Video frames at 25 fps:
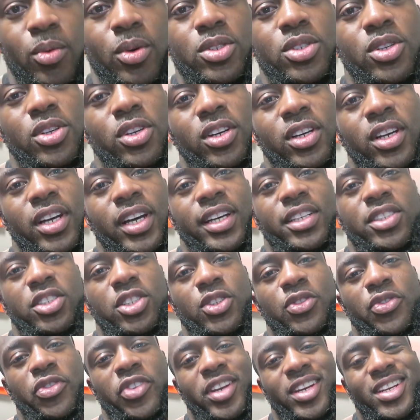What's good,
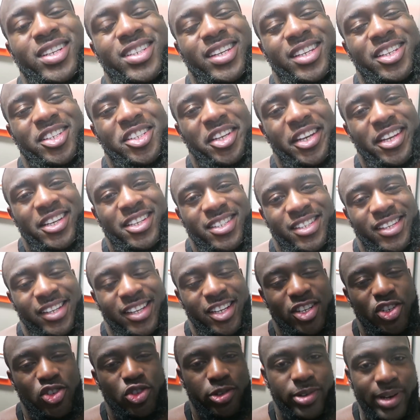guys? Just finished a chest
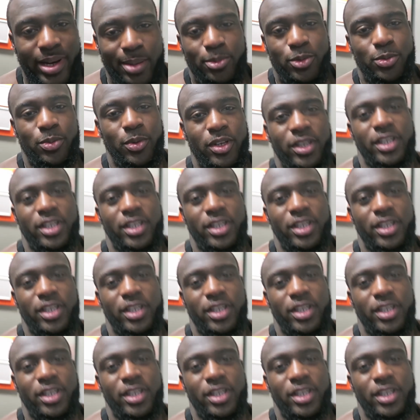and traps